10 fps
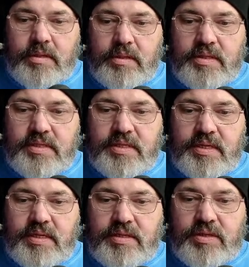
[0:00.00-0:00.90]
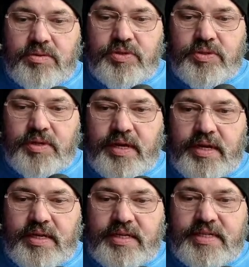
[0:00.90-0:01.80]
Let's see, social
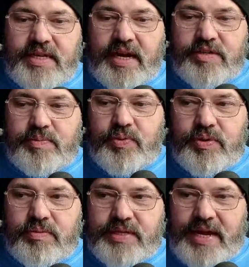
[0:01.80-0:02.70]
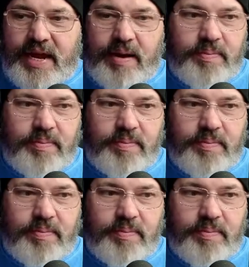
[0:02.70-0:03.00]
analytics dashboard was an app